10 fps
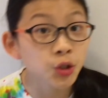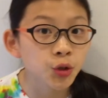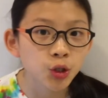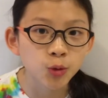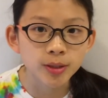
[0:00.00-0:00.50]
you
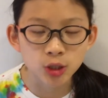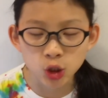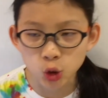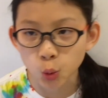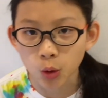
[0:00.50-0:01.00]
cube in
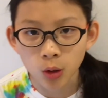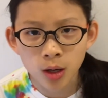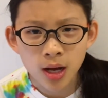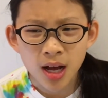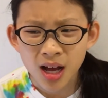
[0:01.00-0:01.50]
school?
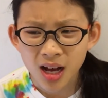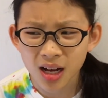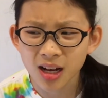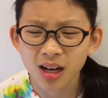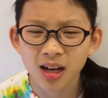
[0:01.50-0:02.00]

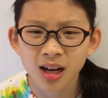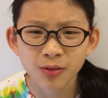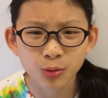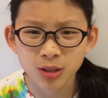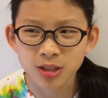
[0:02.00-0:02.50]

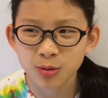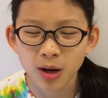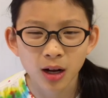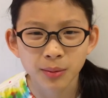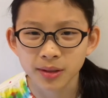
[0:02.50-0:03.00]
Every once in a
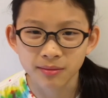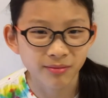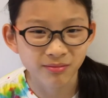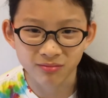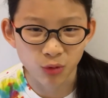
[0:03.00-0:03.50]
while, but
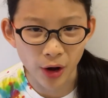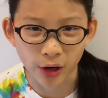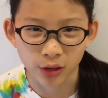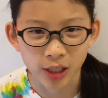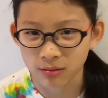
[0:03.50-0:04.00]

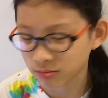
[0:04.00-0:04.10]
rarely.